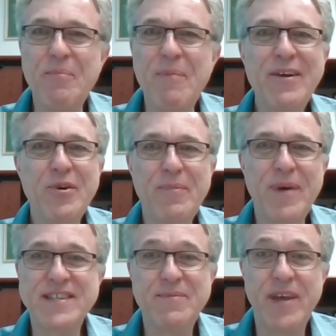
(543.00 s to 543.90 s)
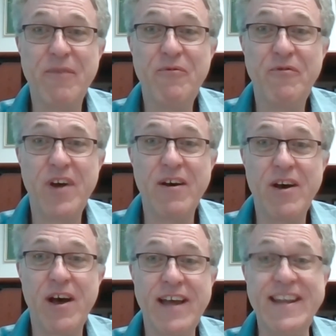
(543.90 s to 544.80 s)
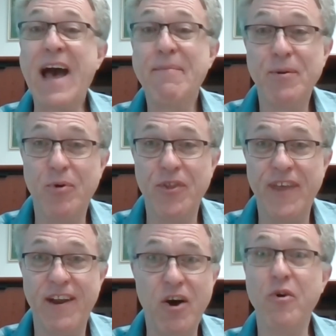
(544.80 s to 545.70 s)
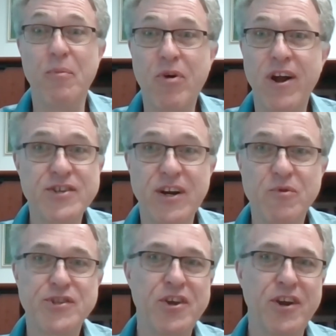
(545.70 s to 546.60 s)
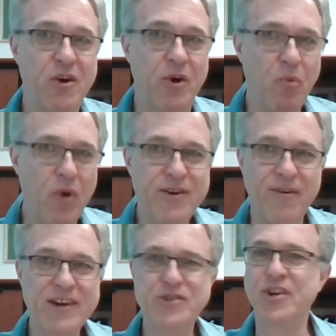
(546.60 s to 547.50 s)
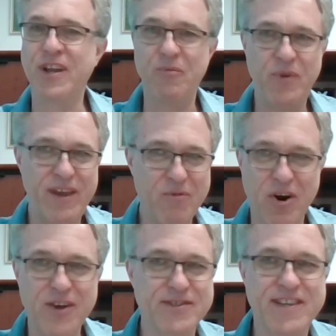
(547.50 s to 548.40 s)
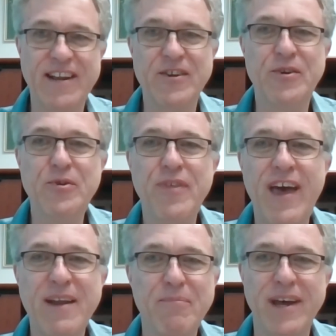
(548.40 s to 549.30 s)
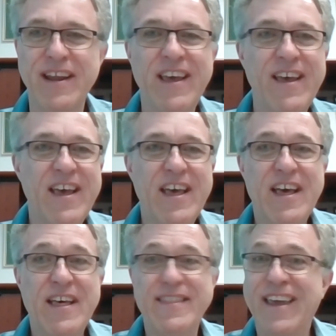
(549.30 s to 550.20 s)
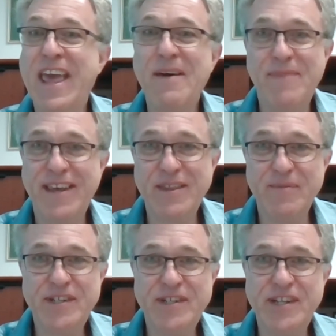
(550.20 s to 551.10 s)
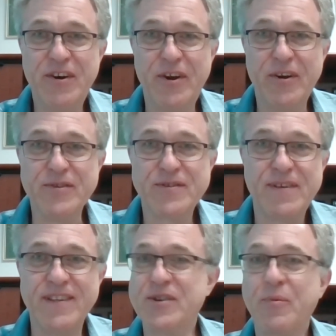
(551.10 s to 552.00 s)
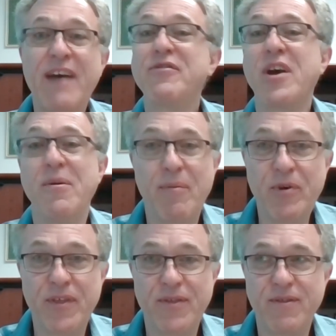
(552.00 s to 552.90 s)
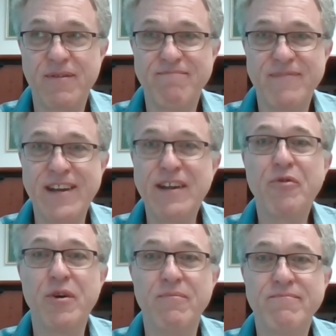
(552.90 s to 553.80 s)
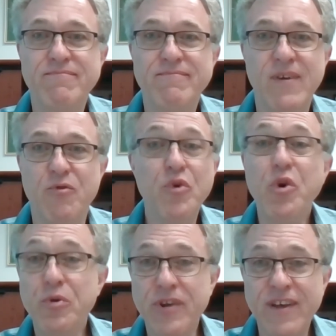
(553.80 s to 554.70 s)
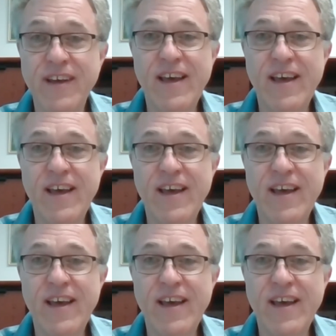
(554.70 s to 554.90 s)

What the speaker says: my group has to become adaptable then. Oh, the project was going to go in one direction and we were all set to do that, but they can't make the materials. And so we have to come up with a different route.